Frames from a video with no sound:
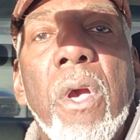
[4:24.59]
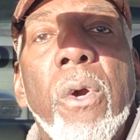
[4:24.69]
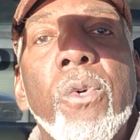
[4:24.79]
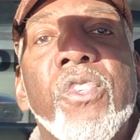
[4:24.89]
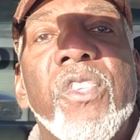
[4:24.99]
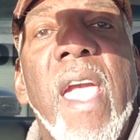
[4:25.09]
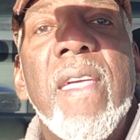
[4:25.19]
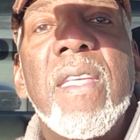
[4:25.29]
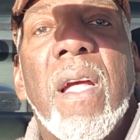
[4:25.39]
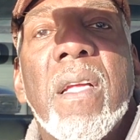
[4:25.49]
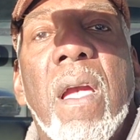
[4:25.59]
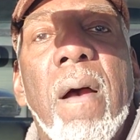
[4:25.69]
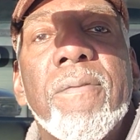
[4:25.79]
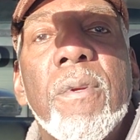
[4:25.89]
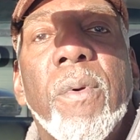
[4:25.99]
who say the
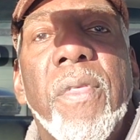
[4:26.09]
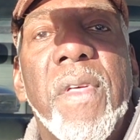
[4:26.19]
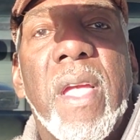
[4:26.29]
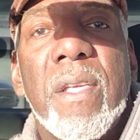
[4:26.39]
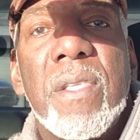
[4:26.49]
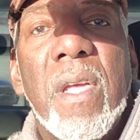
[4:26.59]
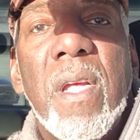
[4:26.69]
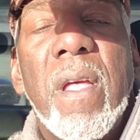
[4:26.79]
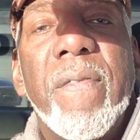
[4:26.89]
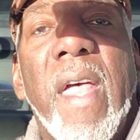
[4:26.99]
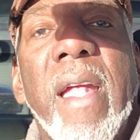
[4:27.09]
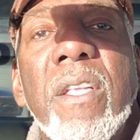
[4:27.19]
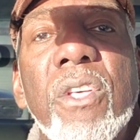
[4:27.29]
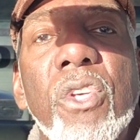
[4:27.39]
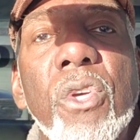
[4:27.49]
uncomfortable things that
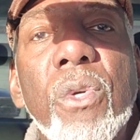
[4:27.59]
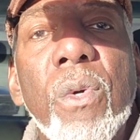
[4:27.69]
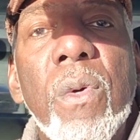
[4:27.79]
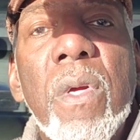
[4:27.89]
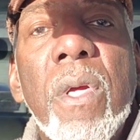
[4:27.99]
you